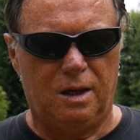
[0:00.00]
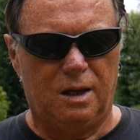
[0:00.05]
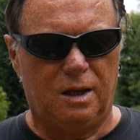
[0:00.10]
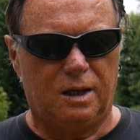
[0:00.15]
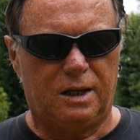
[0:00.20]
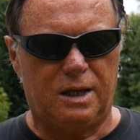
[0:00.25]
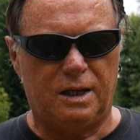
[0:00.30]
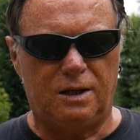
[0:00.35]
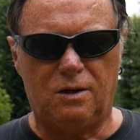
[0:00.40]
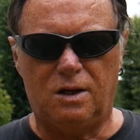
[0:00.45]

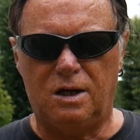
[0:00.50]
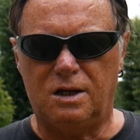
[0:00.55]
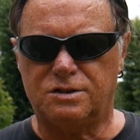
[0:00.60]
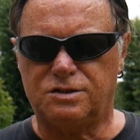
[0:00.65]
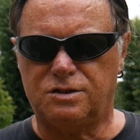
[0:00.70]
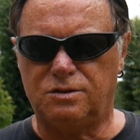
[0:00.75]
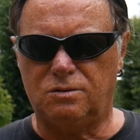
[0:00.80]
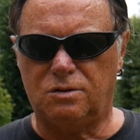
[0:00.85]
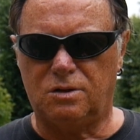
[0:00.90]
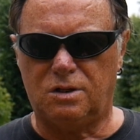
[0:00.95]
Can I ask
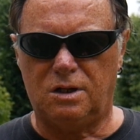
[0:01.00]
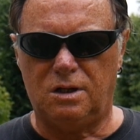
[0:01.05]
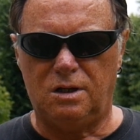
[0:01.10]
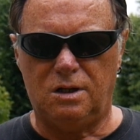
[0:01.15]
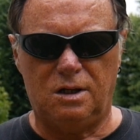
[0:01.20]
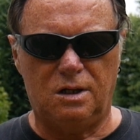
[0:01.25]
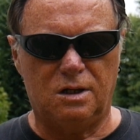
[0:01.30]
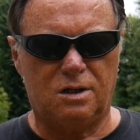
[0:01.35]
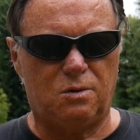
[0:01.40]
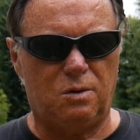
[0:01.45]
you
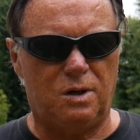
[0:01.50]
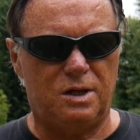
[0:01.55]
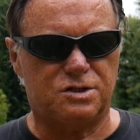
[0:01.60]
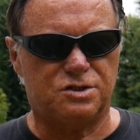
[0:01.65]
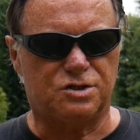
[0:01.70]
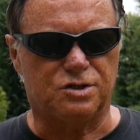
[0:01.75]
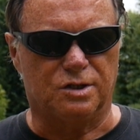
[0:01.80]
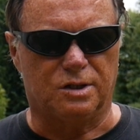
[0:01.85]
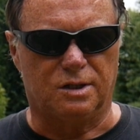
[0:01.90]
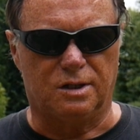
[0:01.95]
a
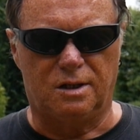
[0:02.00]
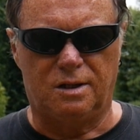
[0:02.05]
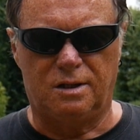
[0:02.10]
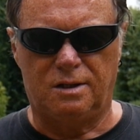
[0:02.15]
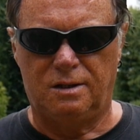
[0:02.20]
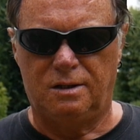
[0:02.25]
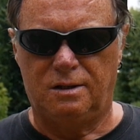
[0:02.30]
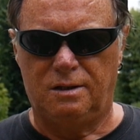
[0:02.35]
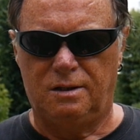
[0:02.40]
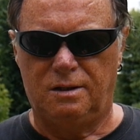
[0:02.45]
question?
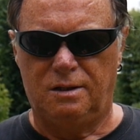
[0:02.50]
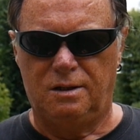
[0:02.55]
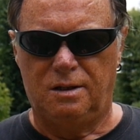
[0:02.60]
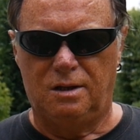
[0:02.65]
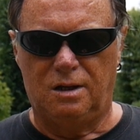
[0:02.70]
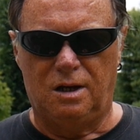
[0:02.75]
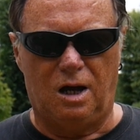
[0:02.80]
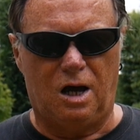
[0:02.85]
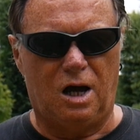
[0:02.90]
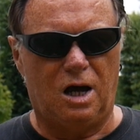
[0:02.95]

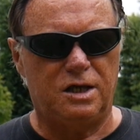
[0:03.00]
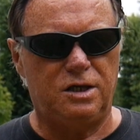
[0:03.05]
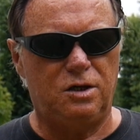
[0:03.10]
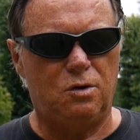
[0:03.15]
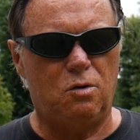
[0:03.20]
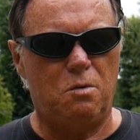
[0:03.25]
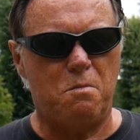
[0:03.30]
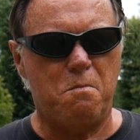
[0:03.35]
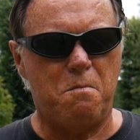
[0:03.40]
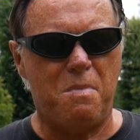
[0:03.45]
Are you
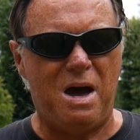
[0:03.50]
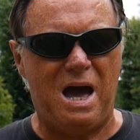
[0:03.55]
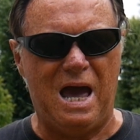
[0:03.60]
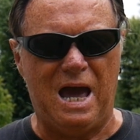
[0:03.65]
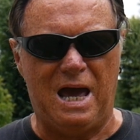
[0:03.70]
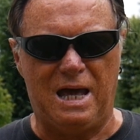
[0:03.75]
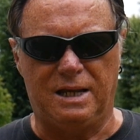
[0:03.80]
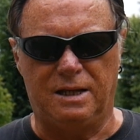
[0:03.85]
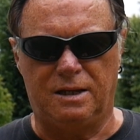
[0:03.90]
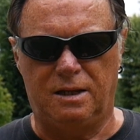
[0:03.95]
a
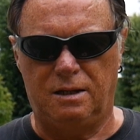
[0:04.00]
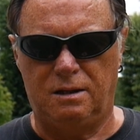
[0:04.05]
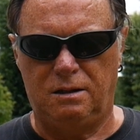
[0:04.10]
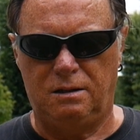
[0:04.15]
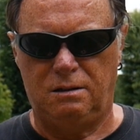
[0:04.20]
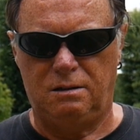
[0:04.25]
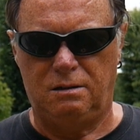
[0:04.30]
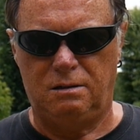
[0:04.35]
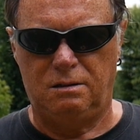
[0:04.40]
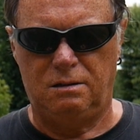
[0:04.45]
man?
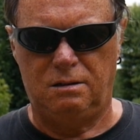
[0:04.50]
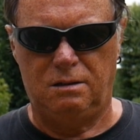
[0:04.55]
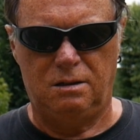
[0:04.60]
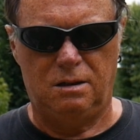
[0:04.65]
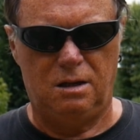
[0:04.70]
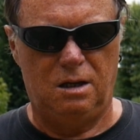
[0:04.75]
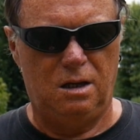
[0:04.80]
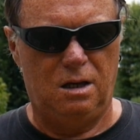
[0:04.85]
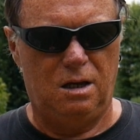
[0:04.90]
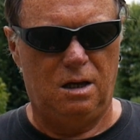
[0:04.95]

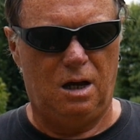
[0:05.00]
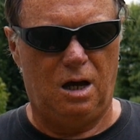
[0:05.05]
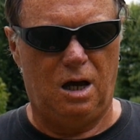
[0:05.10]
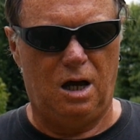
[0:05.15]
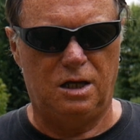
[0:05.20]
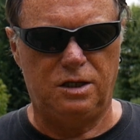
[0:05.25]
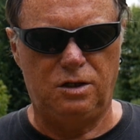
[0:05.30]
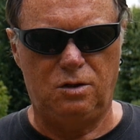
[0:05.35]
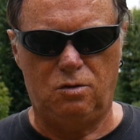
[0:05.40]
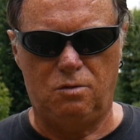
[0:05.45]
Are
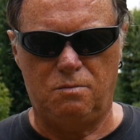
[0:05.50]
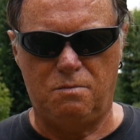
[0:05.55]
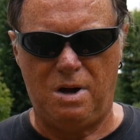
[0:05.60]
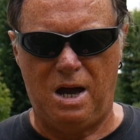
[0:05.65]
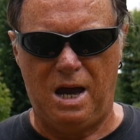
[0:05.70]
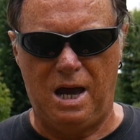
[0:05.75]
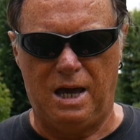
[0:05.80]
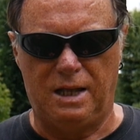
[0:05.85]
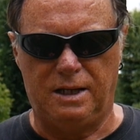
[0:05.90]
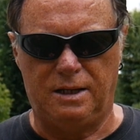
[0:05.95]
you a
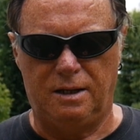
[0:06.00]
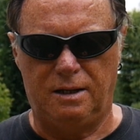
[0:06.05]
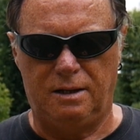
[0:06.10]
man?